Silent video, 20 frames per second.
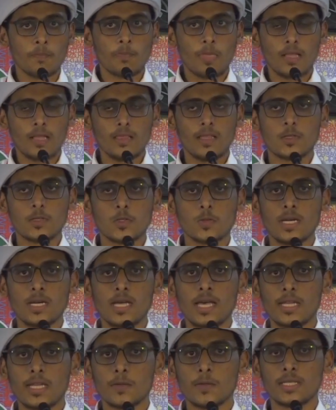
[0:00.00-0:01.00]
Allah
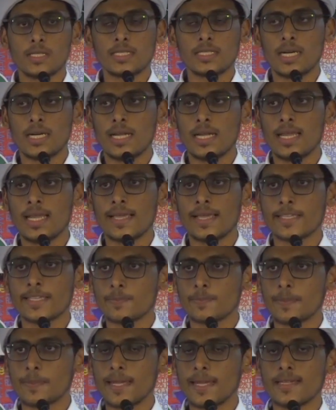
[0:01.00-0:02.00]
subhanahu wa ta'ala
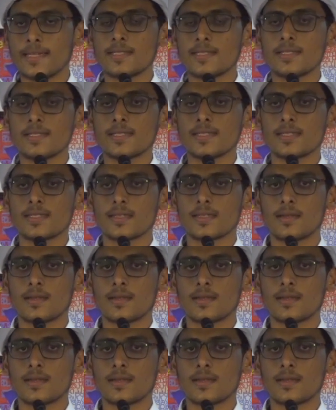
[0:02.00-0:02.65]
explains